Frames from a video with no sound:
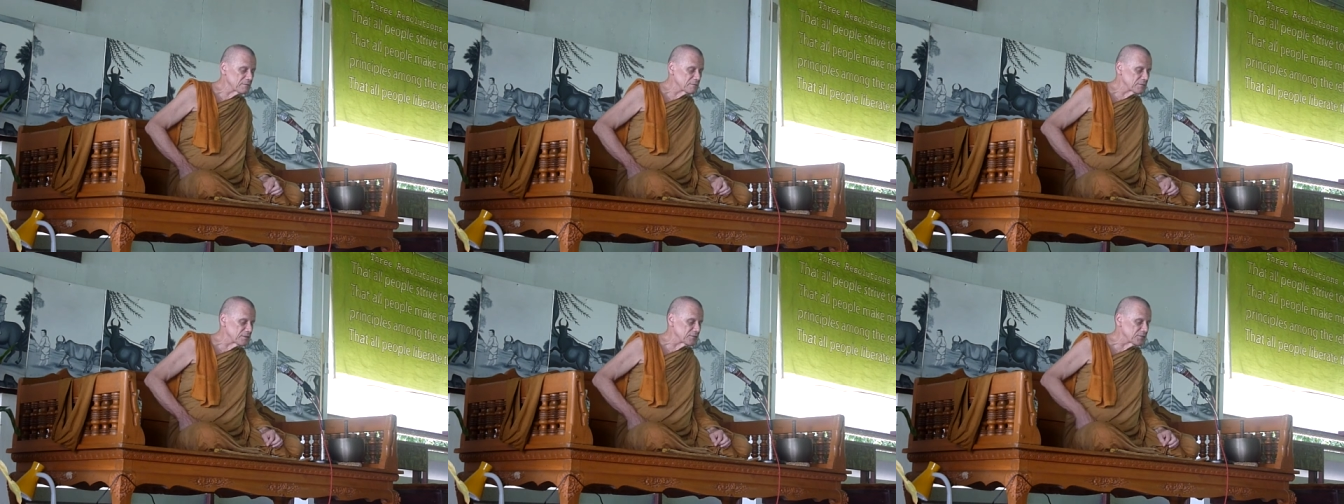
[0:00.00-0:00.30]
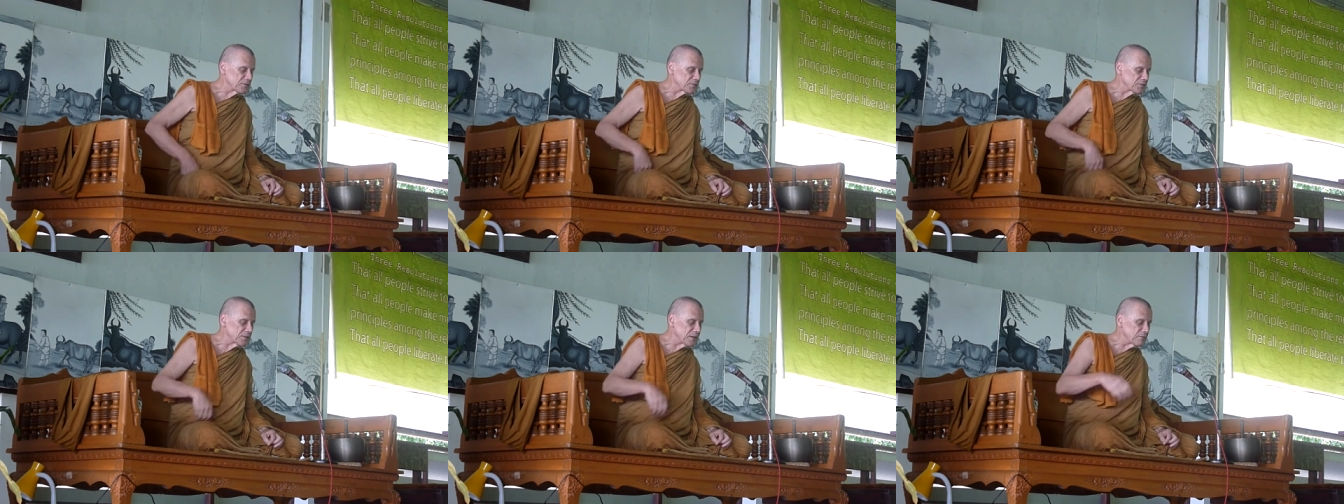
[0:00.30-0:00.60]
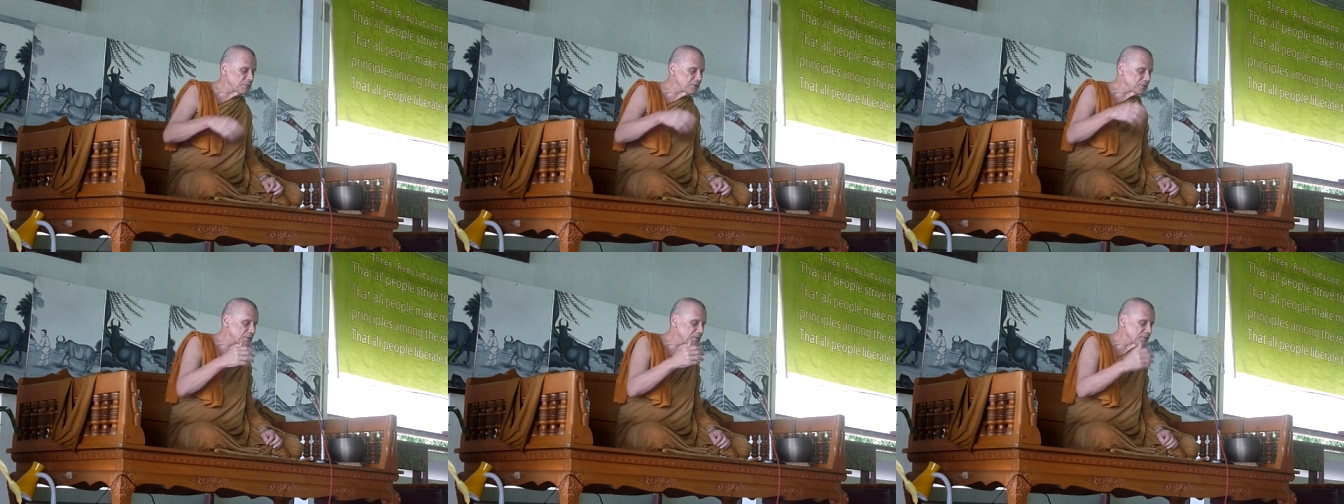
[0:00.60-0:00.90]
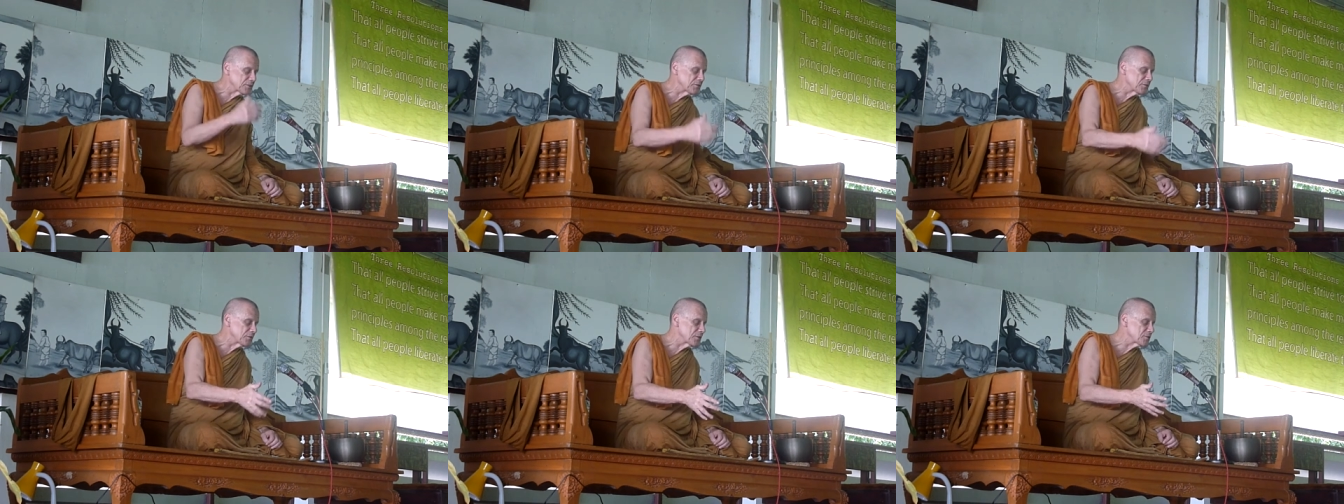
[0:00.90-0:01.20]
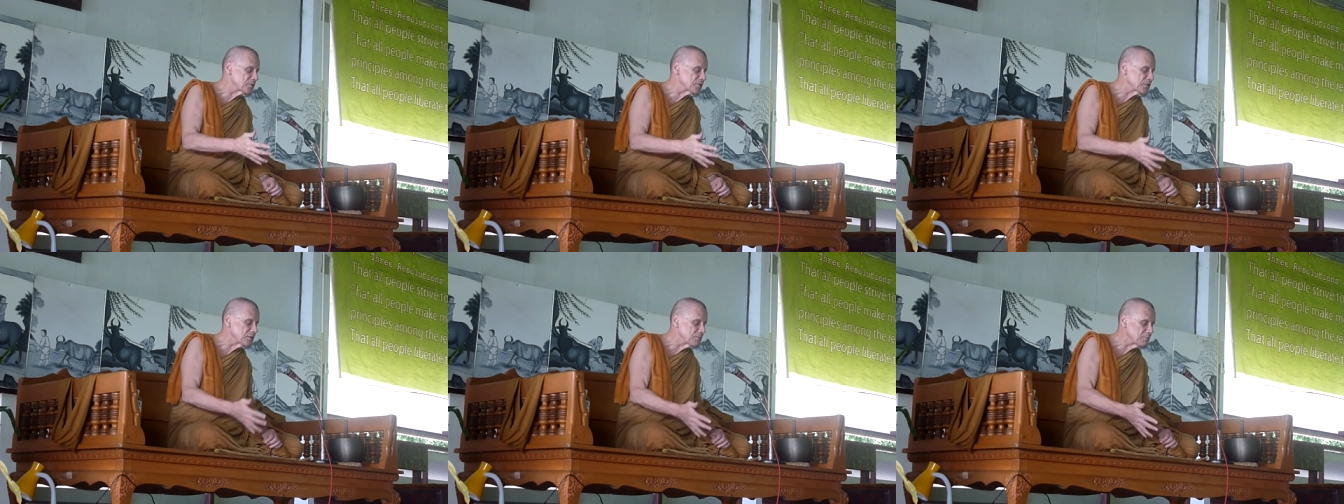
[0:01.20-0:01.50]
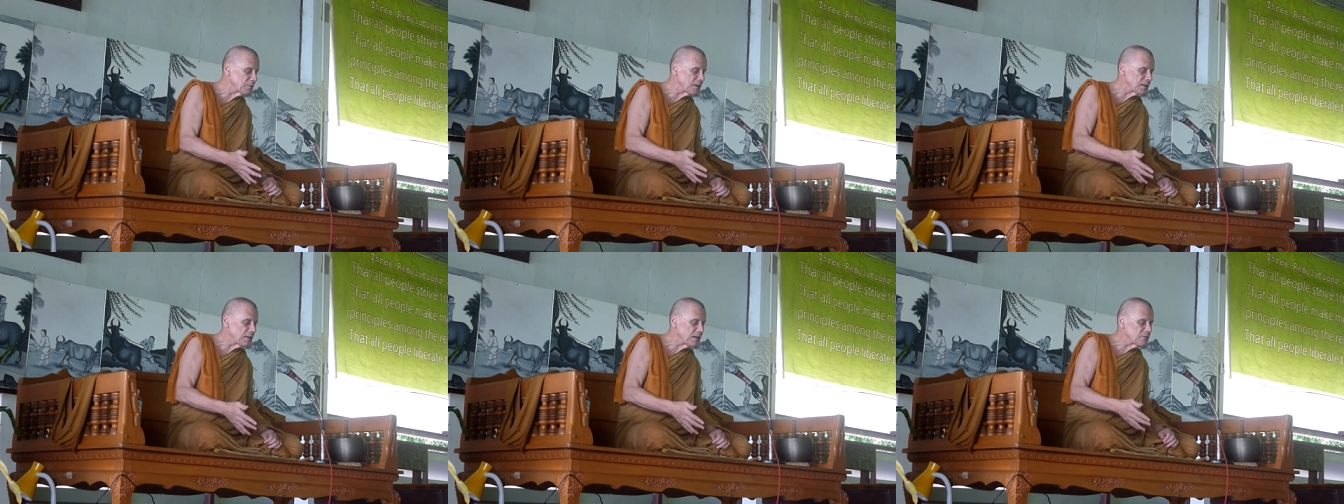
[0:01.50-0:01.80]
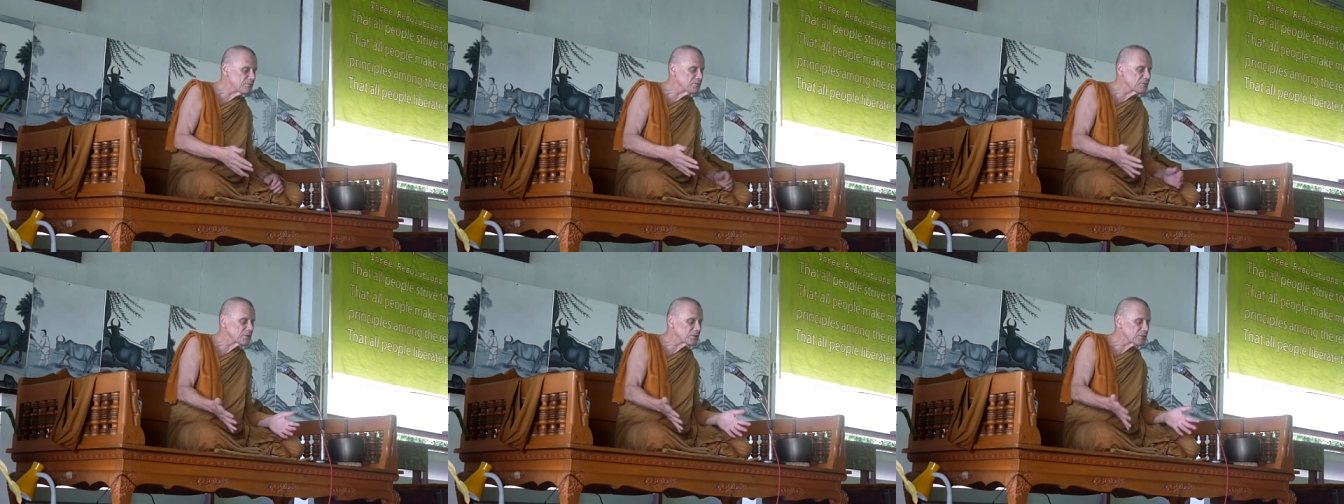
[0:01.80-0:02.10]
there's never the condition in my
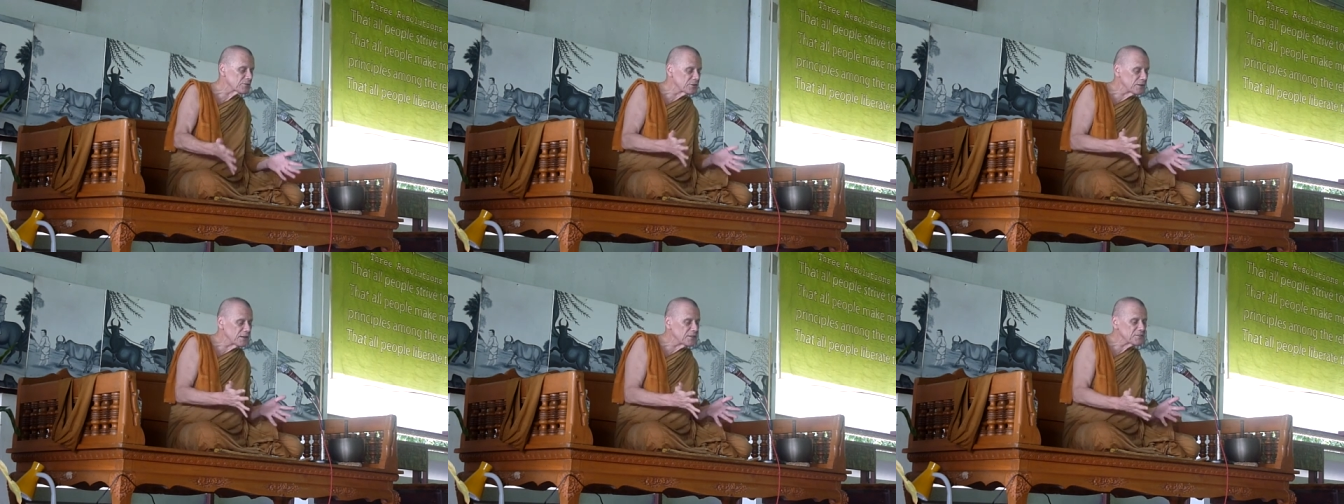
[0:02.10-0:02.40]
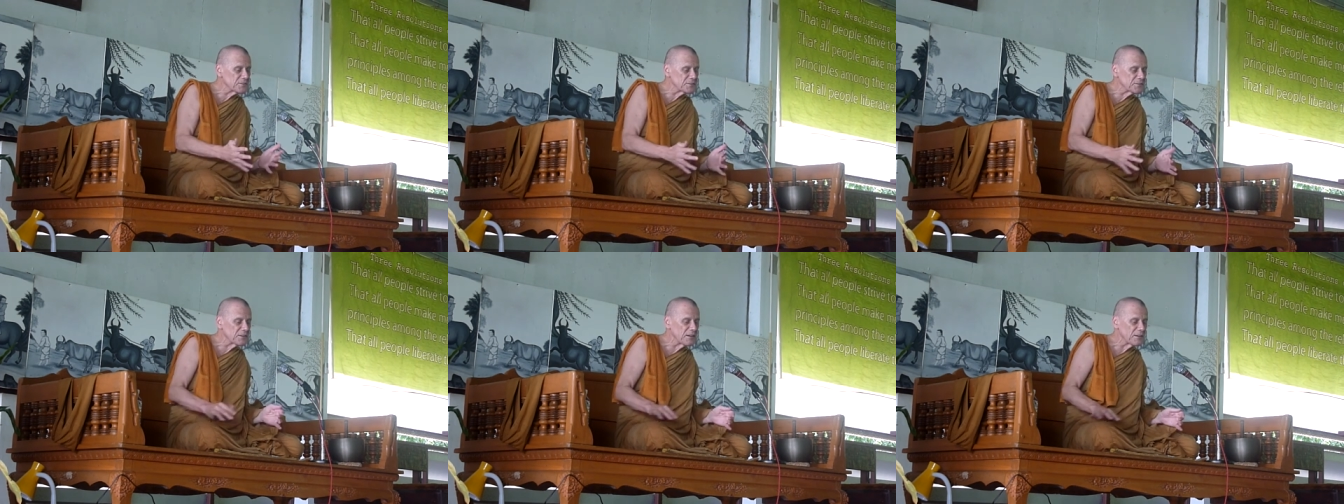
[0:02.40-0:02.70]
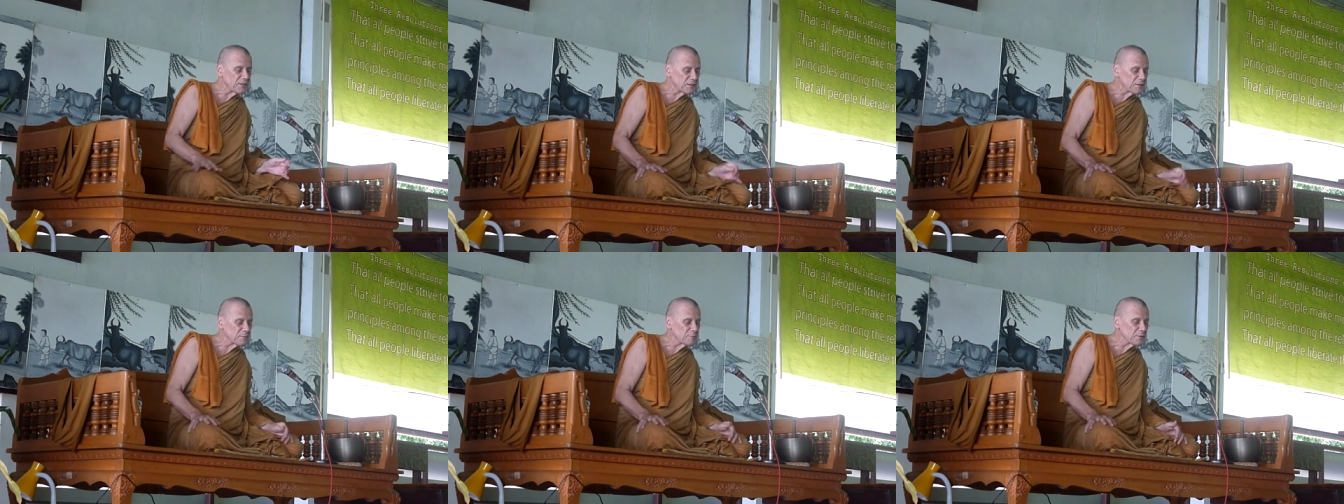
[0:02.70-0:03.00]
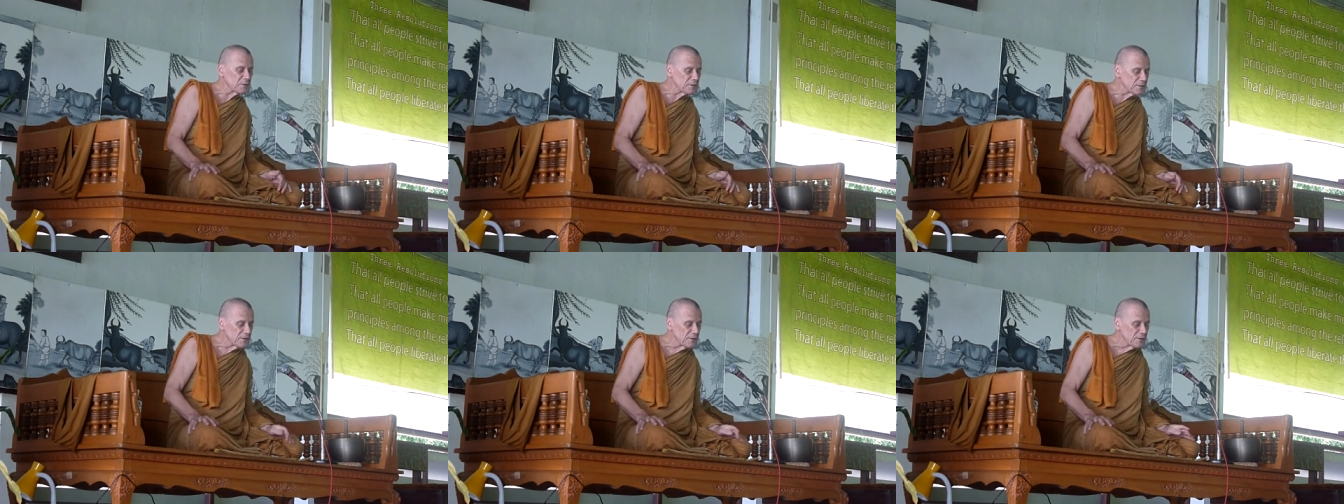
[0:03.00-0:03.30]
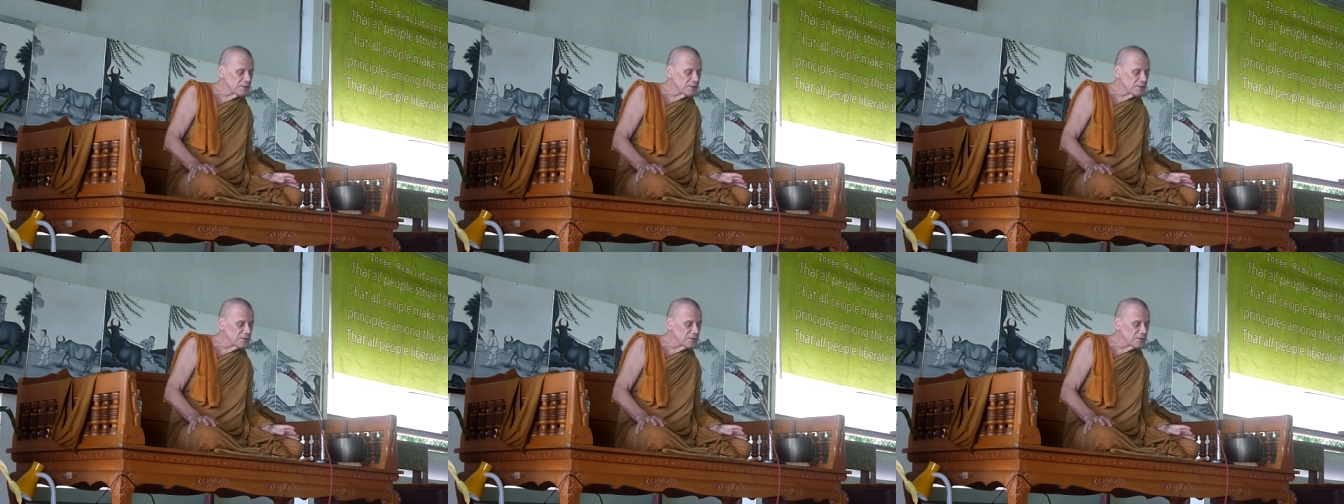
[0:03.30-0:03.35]
life that creates an argument.